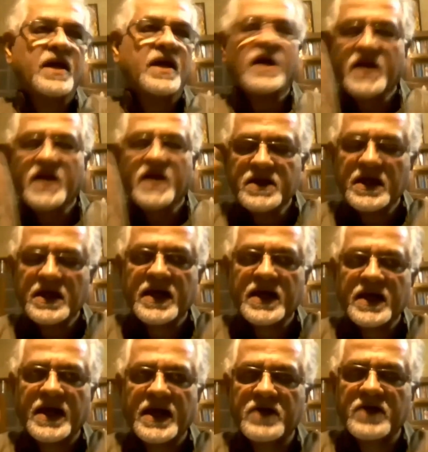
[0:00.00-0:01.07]
a particular
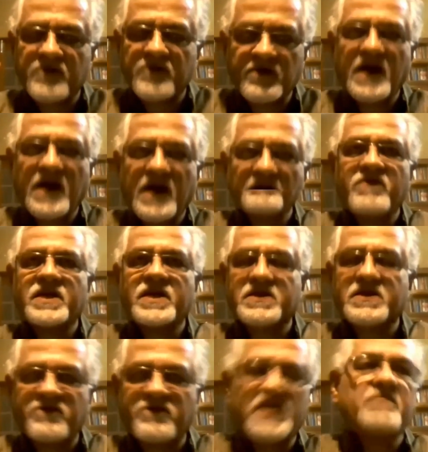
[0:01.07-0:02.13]
kind of
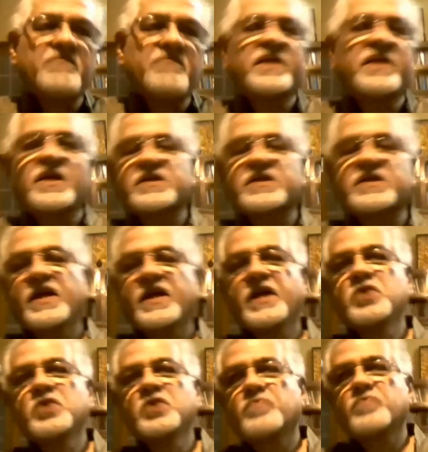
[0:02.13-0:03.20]
revivalist, fundamentalist
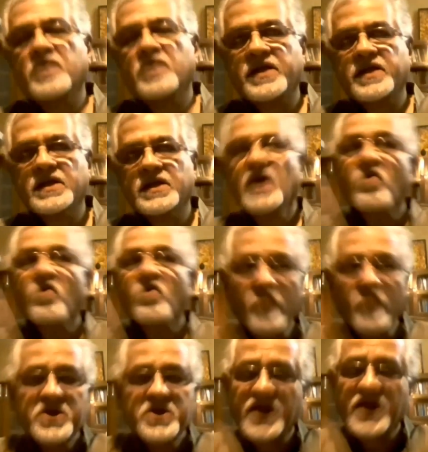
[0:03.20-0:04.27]
Hindu politics,
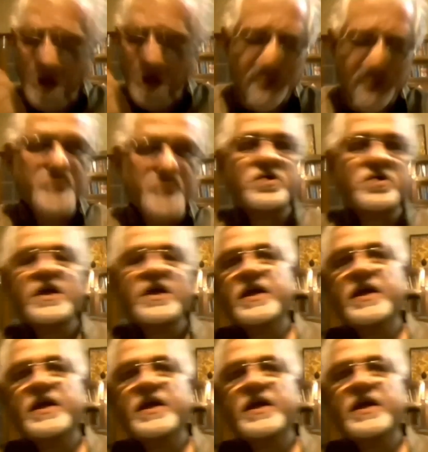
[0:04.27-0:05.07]
which, according to T.K.